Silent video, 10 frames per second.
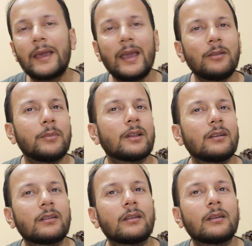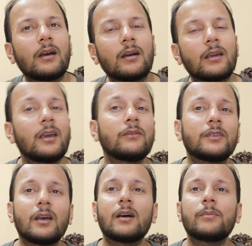Kate Middleton
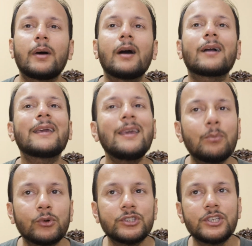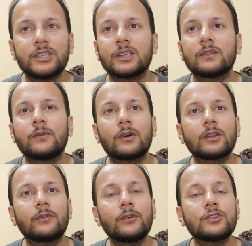gives up a key position for
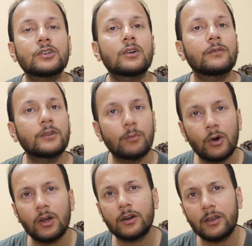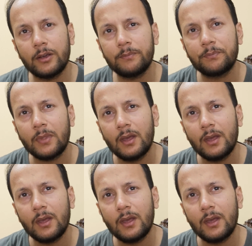the future of the monarchy.